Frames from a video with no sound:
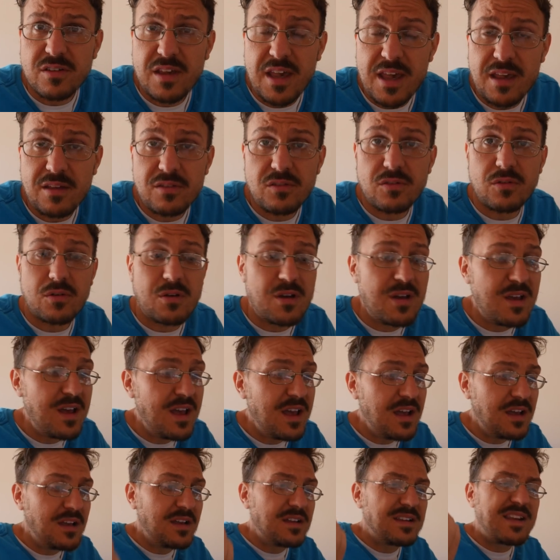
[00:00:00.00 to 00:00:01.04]
cancer.
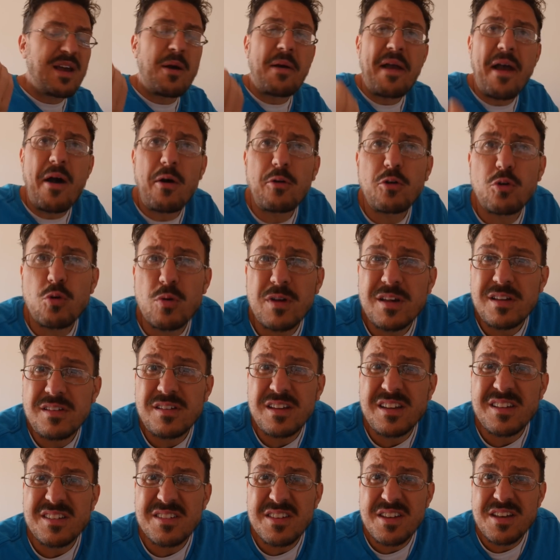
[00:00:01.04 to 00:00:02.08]
Now, how
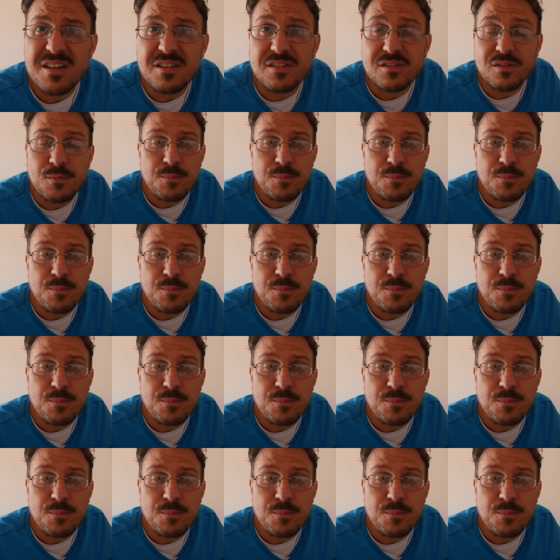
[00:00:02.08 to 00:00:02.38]
crazy is this?